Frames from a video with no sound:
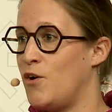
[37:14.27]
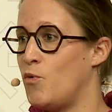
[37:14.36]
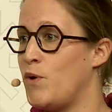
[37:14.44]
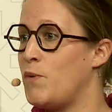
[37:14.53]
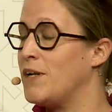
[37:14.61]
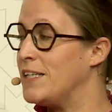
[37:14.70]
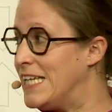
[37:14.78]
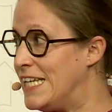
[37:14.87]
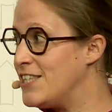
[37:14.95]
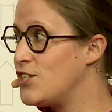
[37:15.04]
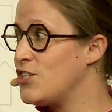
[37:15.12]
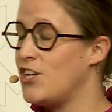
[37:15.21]
We will
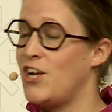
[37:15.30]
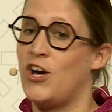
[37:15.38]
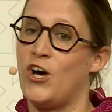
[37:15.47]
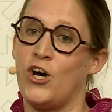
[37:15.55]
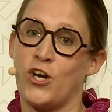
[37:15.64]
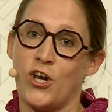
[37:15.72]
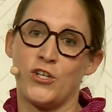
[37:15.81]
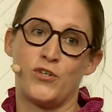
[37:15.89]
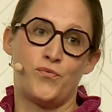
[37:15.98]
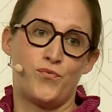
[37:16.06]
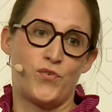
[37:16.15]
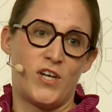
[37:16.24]
need a lot
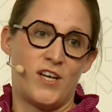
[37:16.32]
of